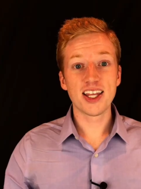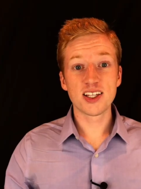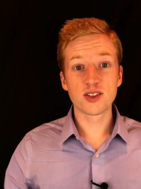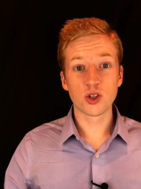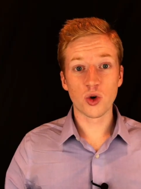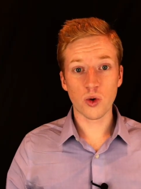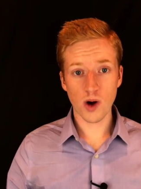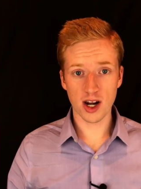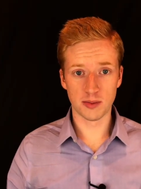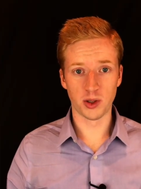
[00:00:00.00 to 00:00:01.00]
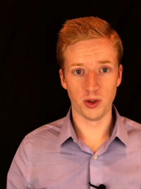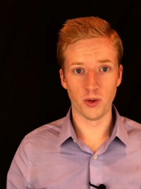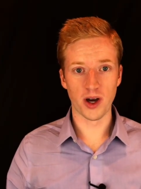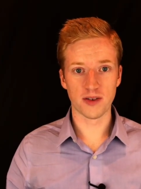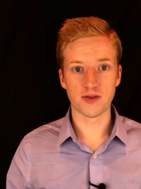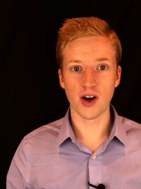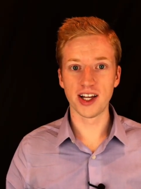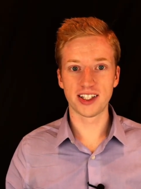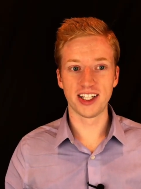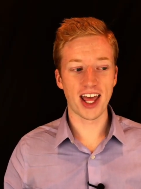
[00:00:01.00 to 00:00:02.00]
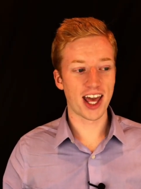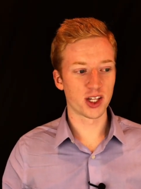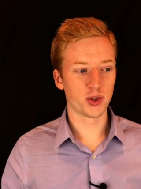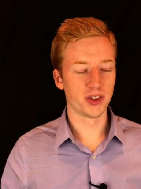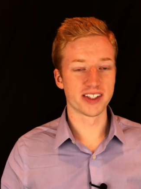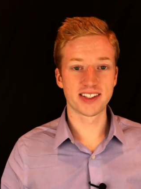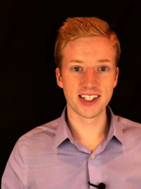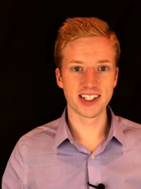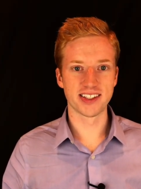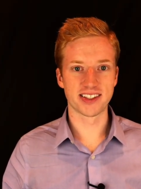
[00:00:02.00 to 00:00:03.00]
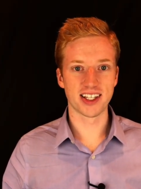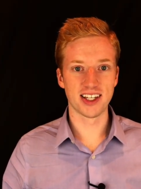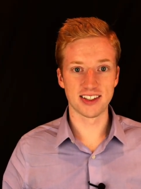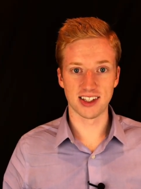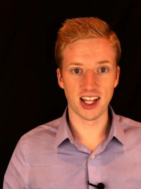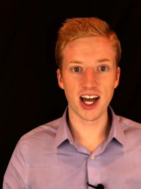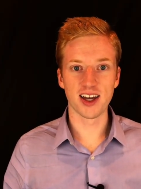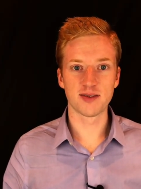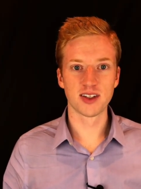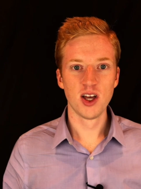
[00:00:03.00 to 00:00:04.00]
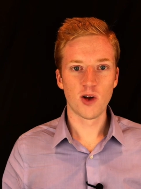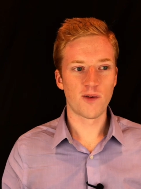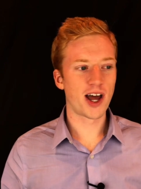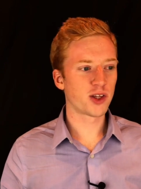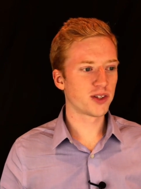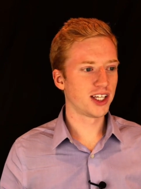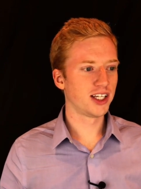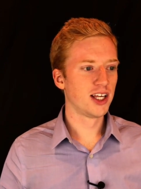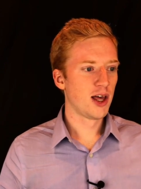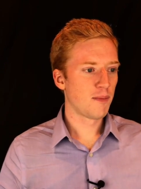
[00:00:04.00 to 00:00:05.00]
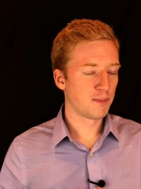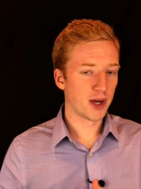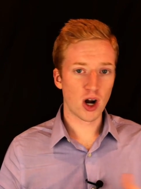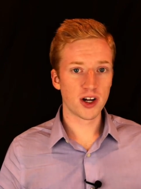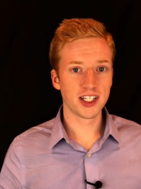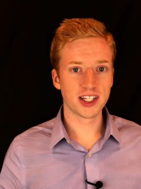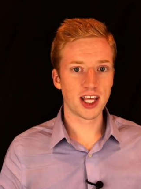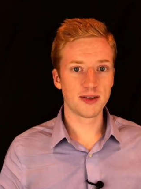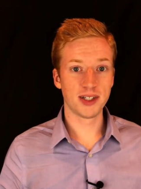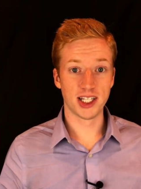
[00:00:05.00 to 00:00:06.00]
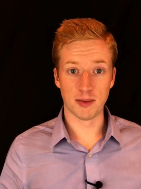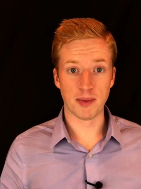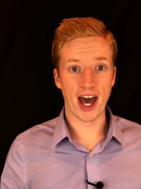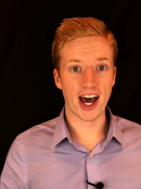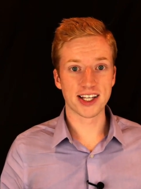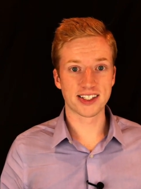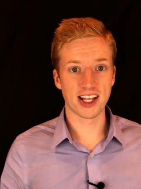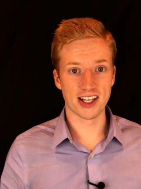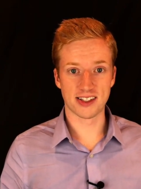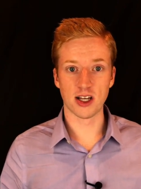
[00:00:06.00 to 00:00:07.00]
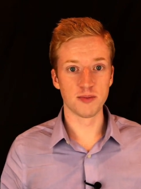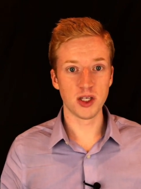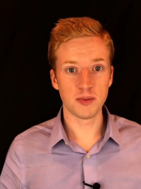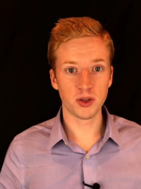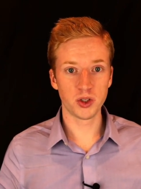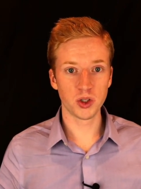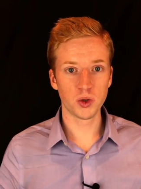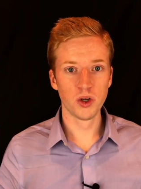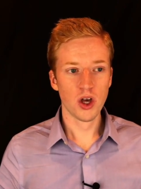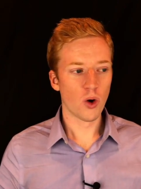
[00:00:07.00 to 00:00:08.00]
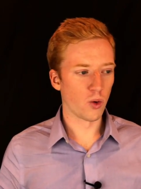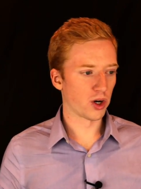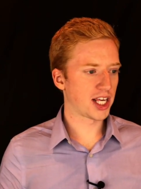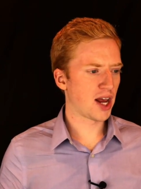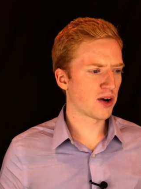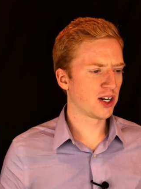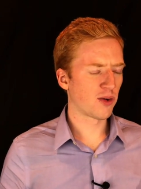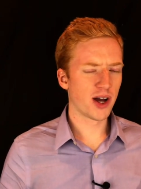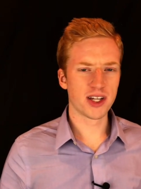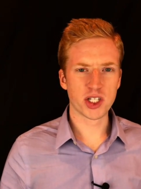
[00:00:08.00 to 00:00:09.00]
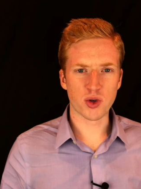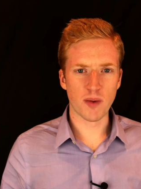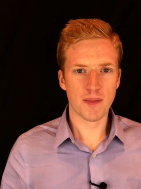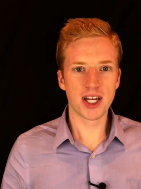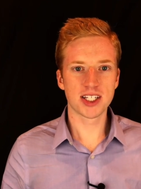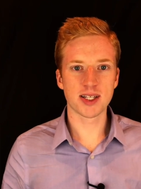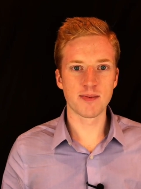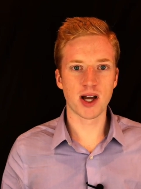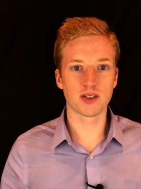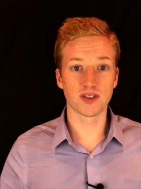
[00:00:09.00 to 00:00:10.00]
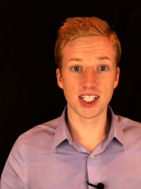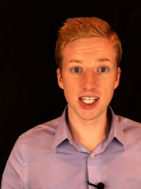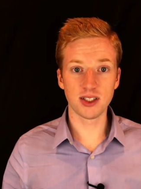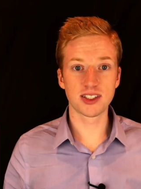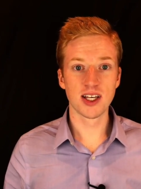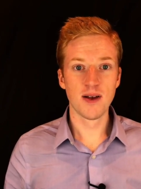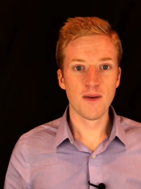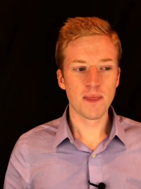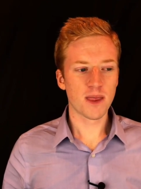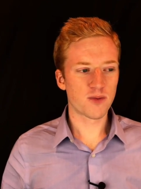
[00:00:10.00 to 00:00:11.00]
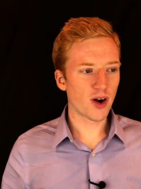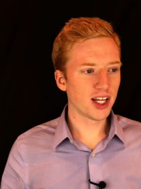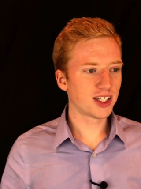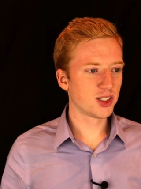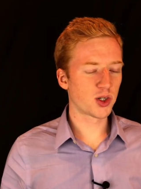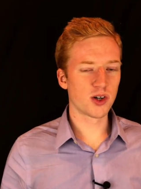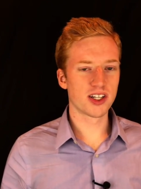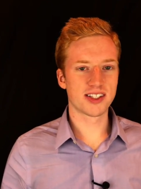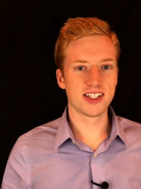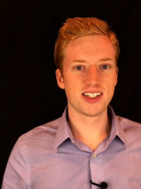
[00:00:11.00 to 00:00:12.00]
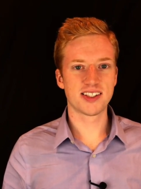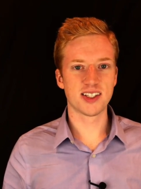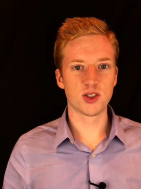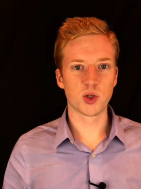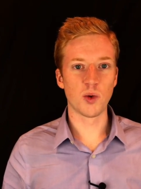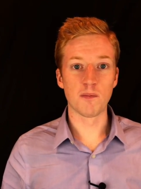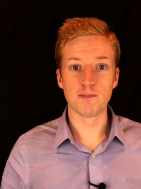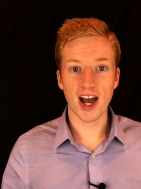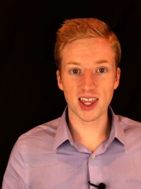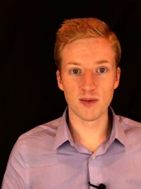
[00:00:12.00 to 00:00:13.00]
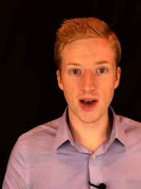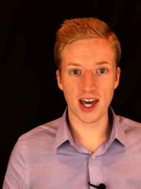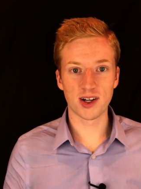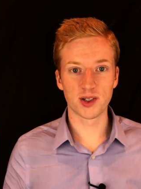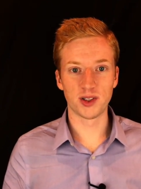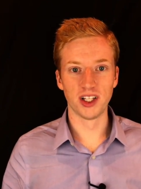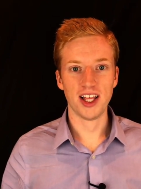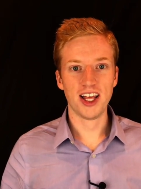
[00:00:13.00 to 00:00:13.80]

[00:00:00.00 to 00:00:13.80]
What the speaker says: It is incredible the way Franklin handled the sins in his life. Rather than burying them in the past, as some people do, or carrying around a tremendous amount of guilt, Franklin turned his sins into mathematical